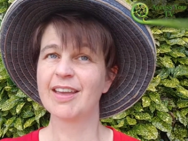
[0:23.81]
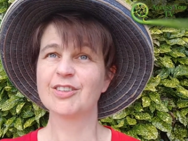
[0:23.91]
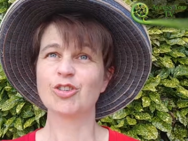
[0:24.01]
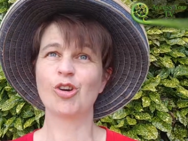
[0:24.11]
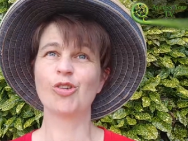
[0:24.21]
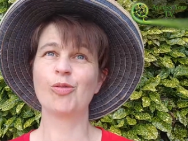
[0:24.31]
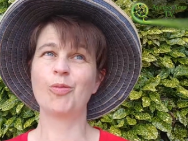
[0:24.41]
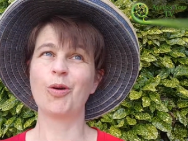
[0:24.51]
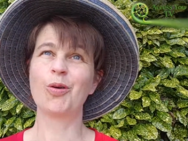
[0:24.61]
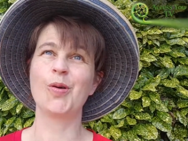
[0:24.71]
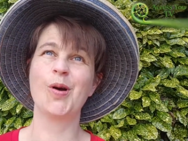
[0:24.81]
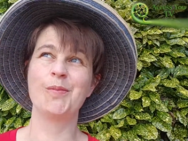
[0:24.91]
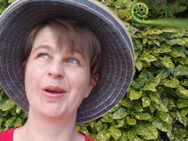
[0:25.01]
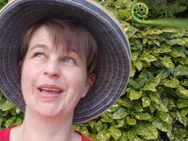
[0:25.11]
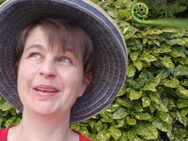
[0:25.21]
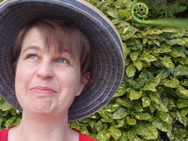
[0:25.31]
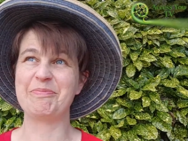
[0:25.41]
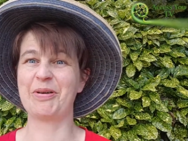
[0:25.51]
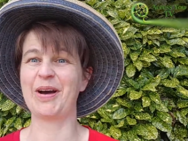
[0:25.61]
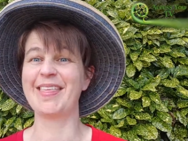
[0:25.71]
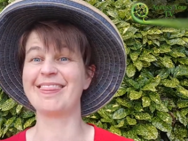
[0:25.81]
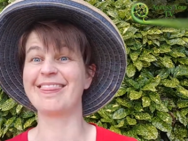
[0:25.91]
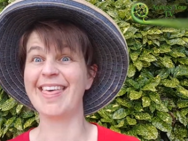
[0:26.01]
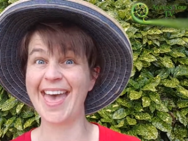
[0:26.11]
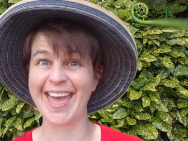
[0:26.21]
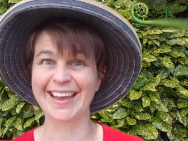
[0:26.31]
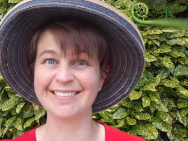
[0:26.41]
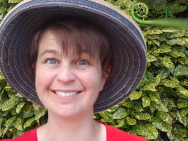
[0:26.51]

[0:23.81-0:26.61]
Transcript: So what do I mean by that?